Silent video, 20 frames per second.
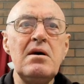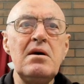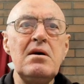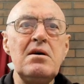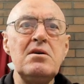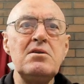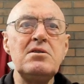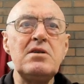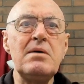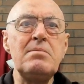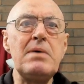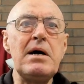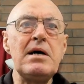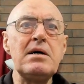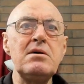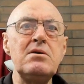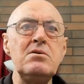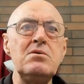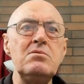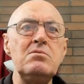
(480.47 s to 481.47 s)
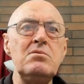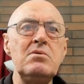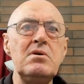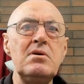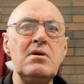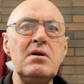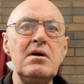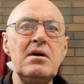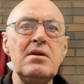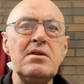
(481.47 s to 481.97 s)
Some argue
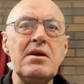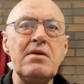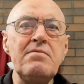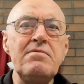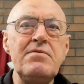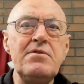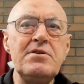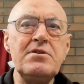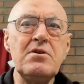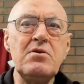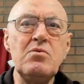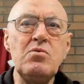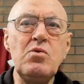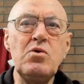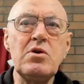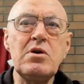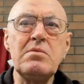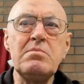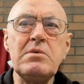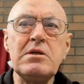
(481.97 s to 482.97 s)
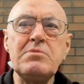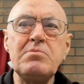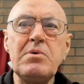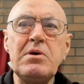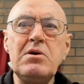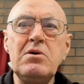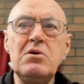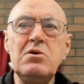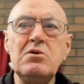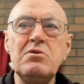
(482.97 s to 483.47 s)
that physical water must be
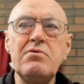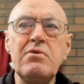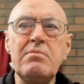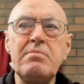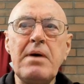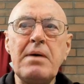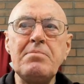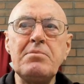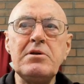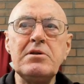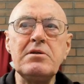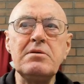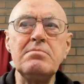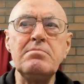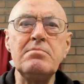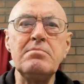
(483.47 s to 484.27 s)
used for baptism.